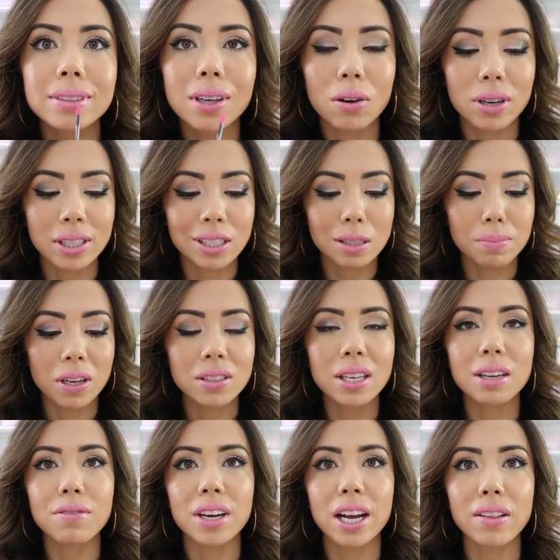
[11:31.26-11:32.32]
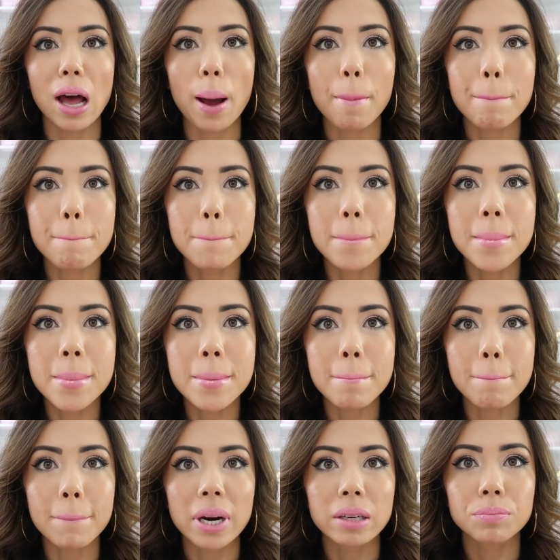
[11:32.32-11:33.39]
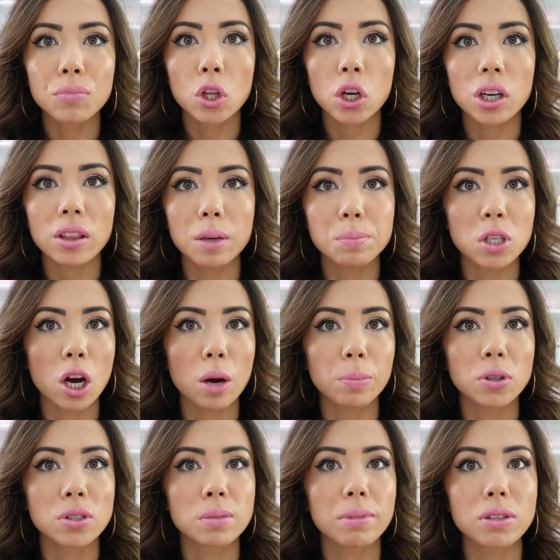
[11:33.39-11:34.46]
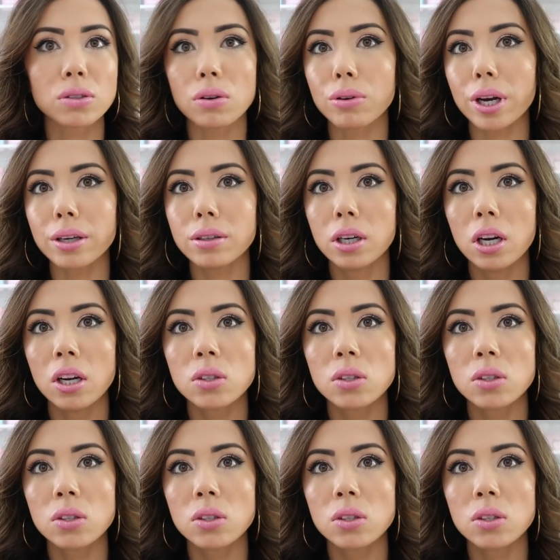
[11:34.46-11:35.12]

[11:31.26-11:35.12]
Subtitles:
Oh, and it smells like vanilla. Mmm. Her lip toppers smell so good.